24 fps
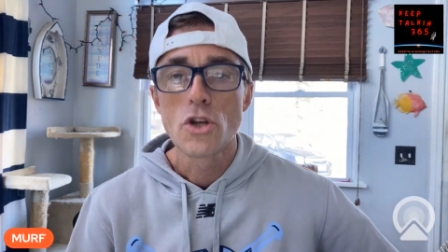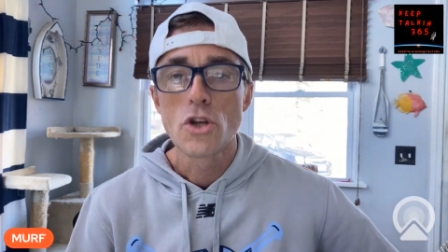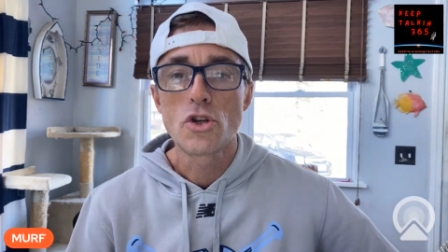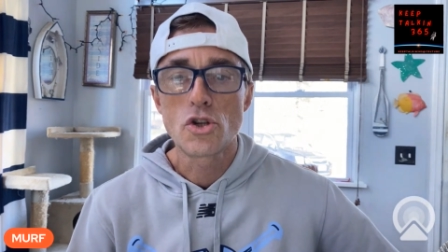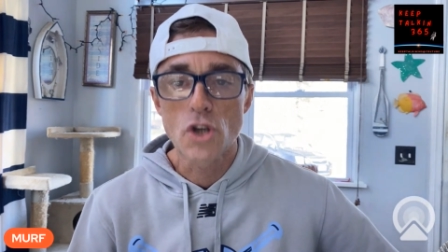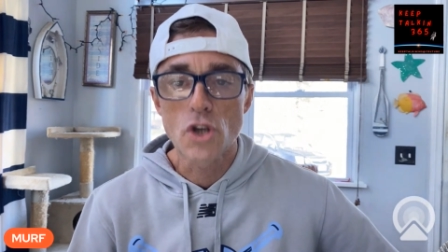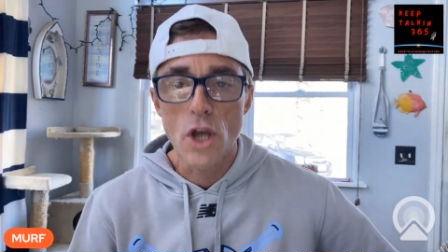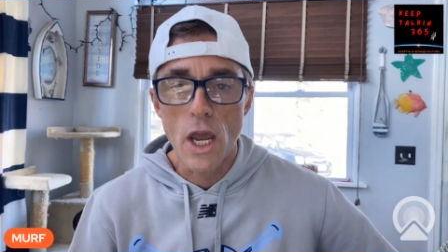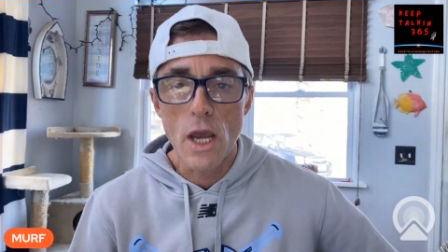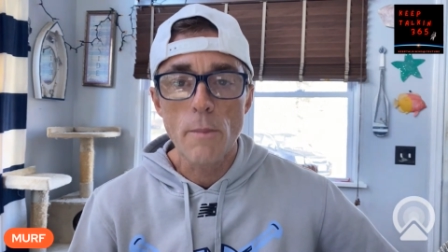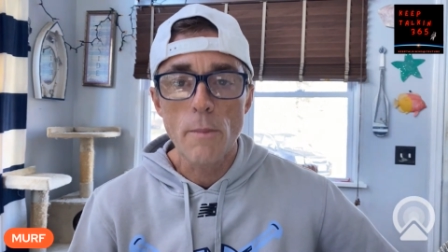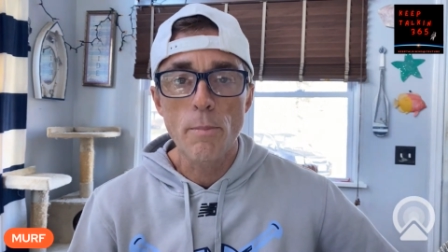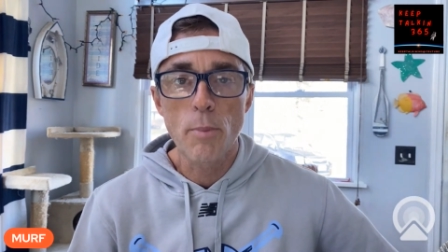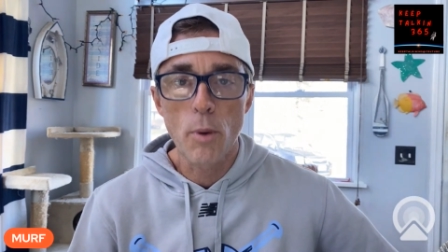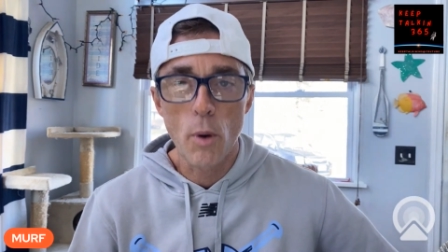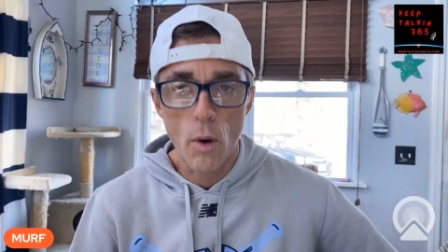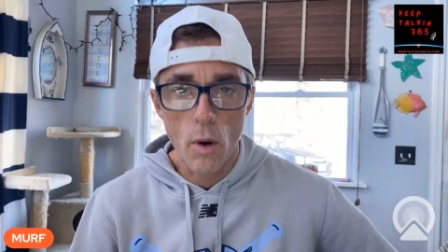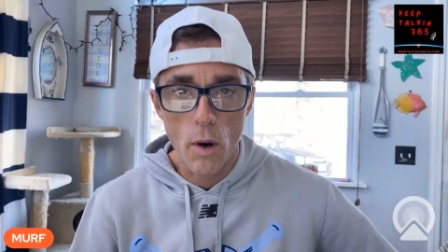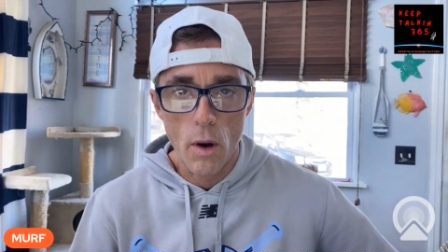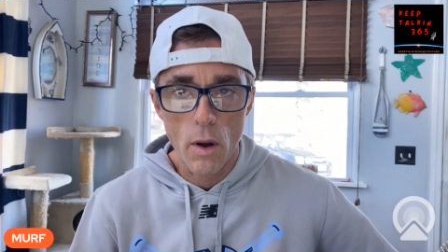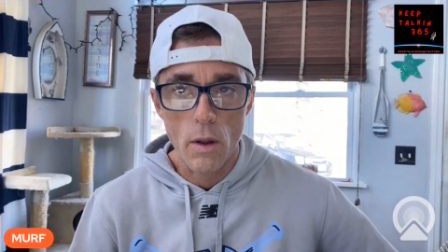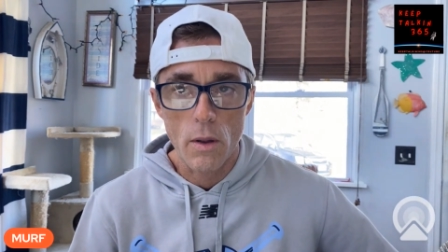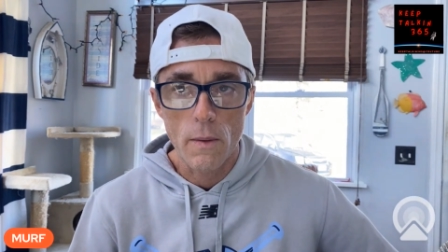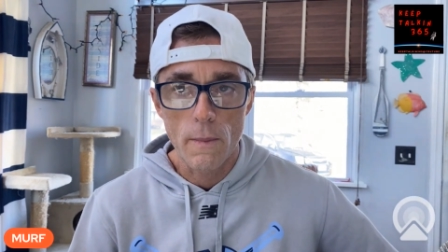Jake
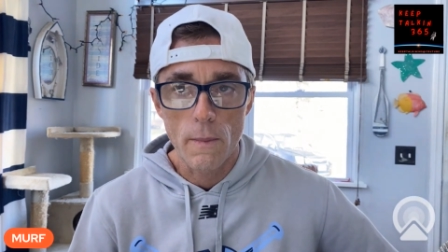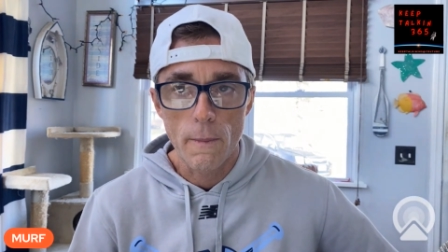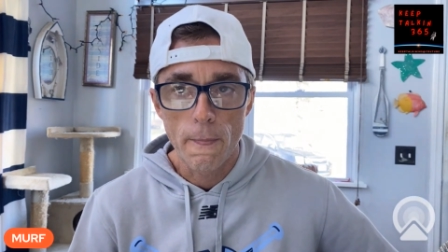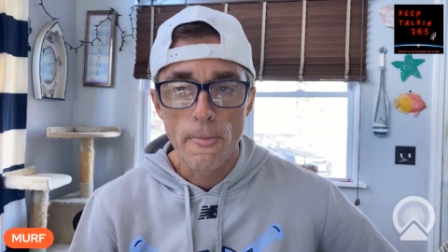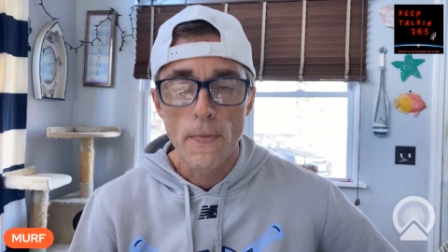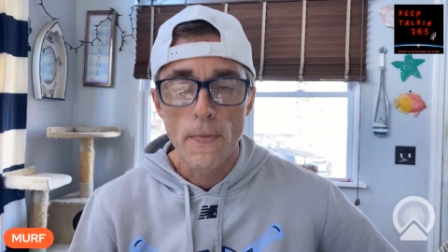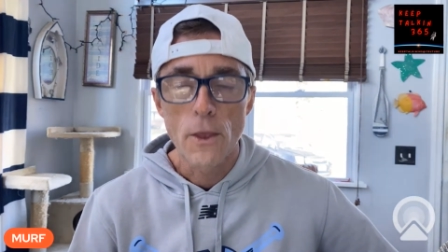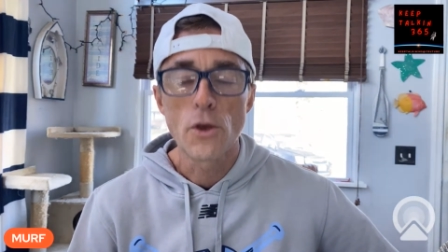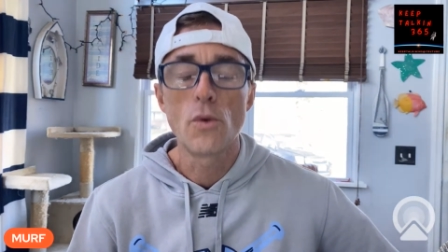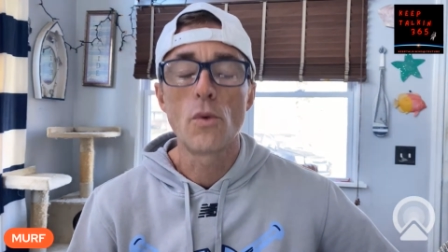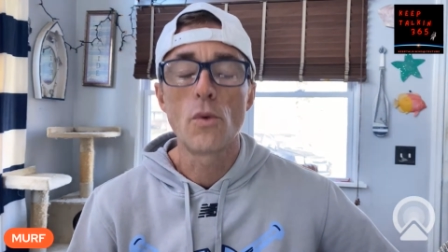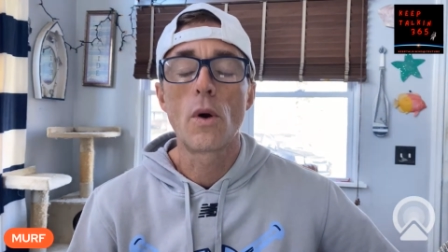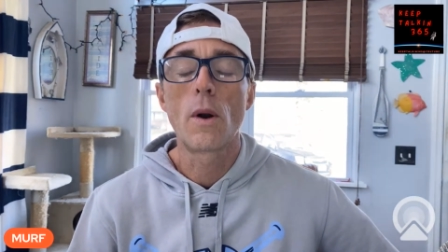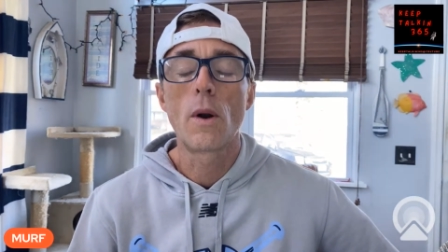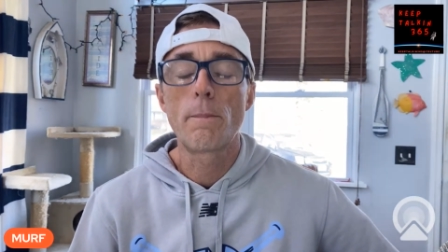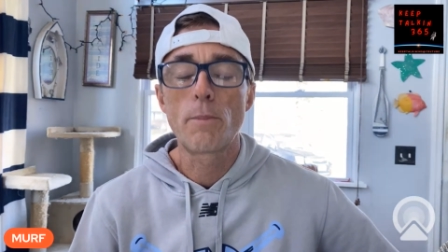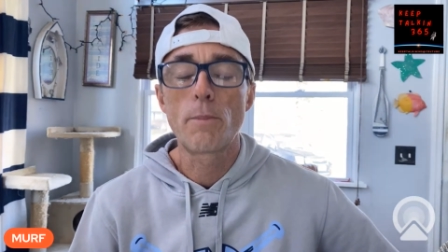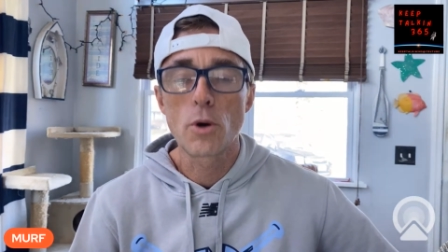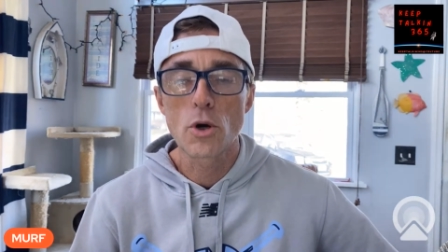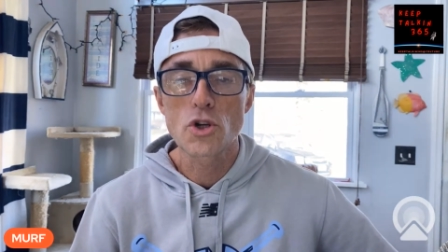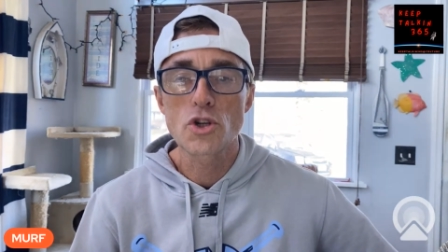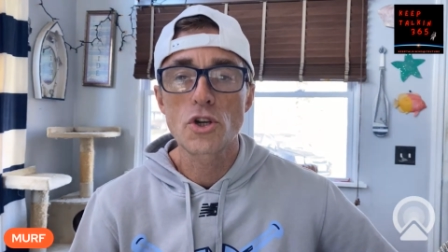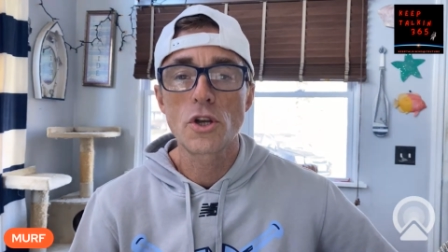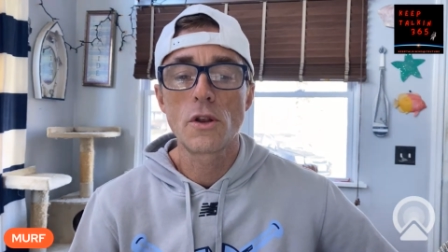Paul, you are
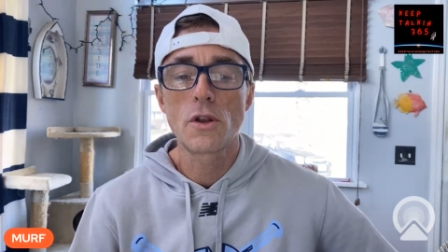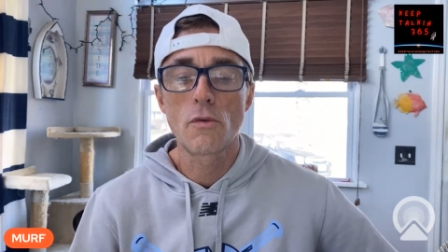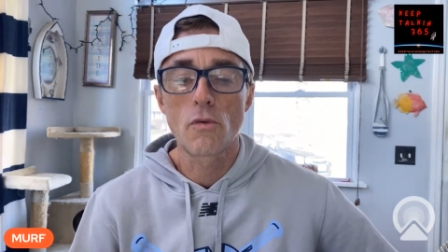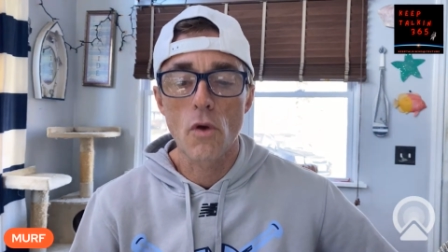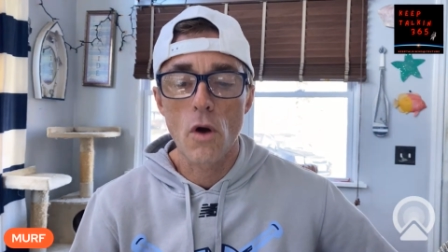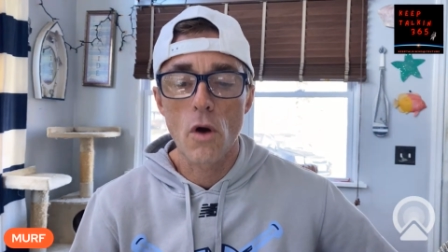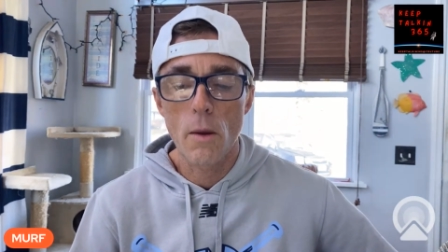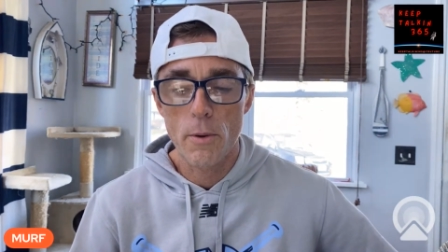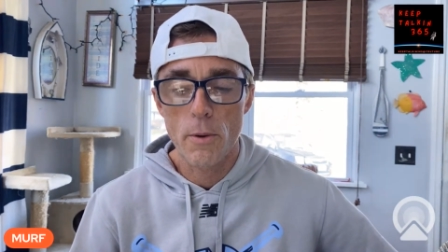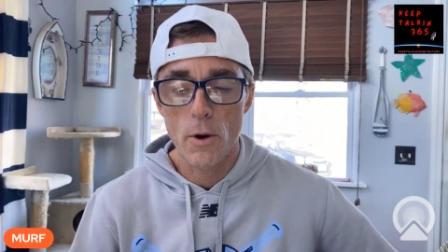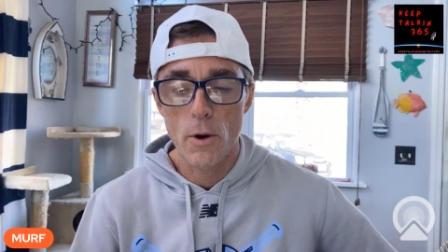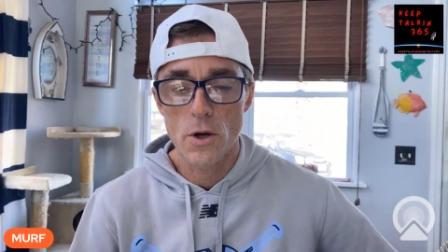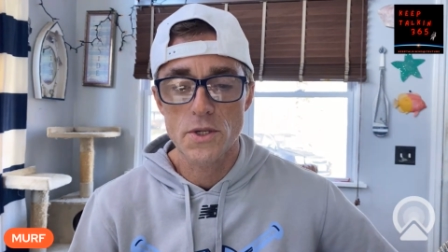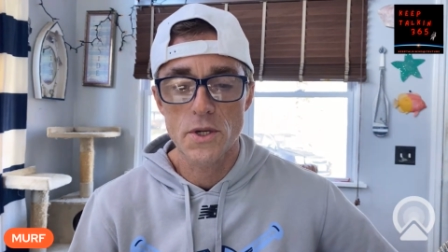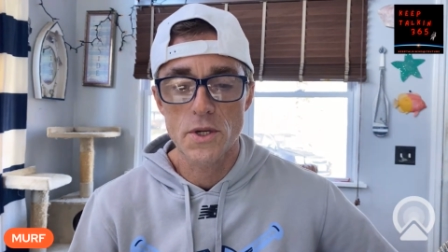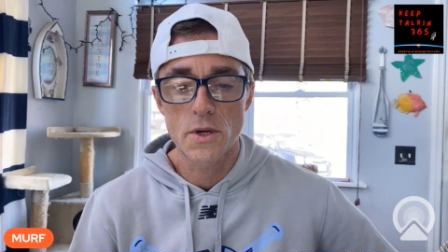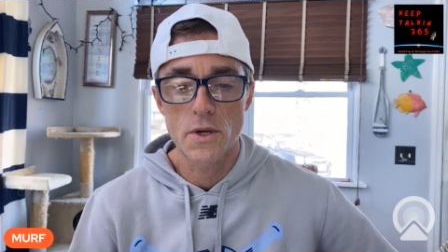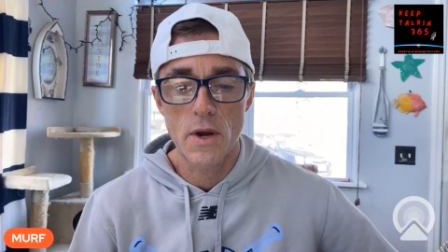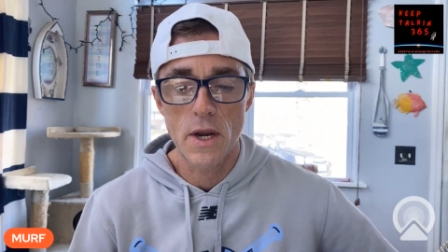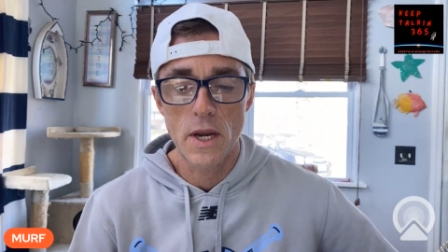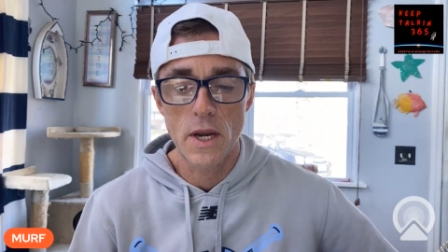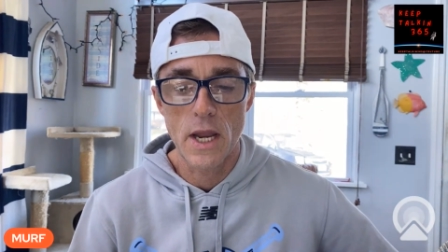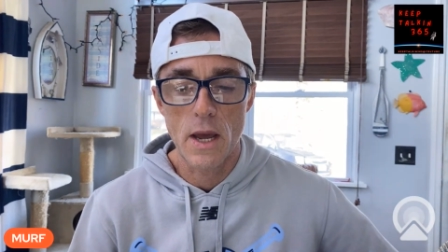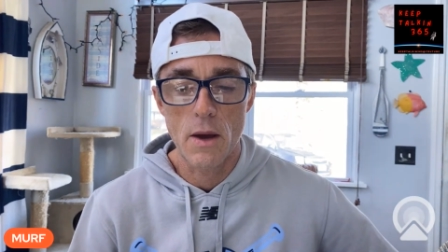pushing the wrong person
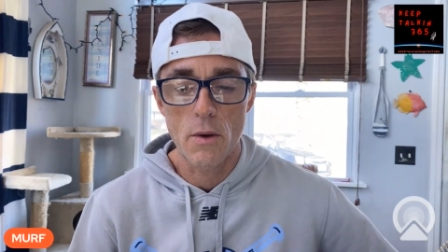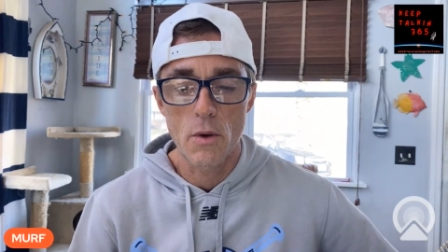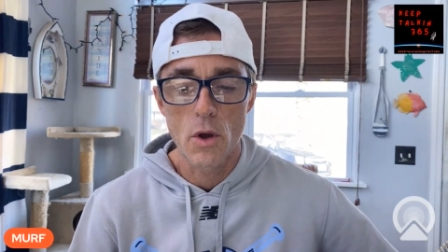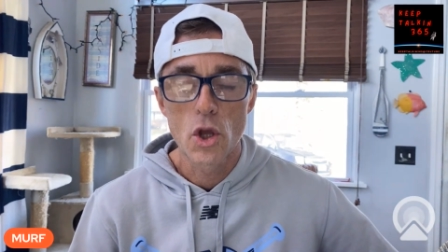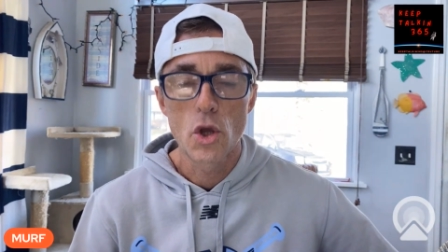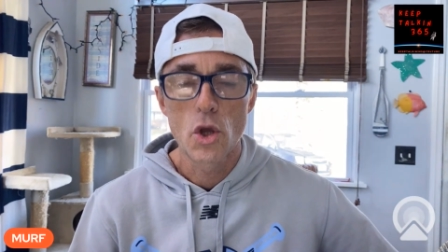right now.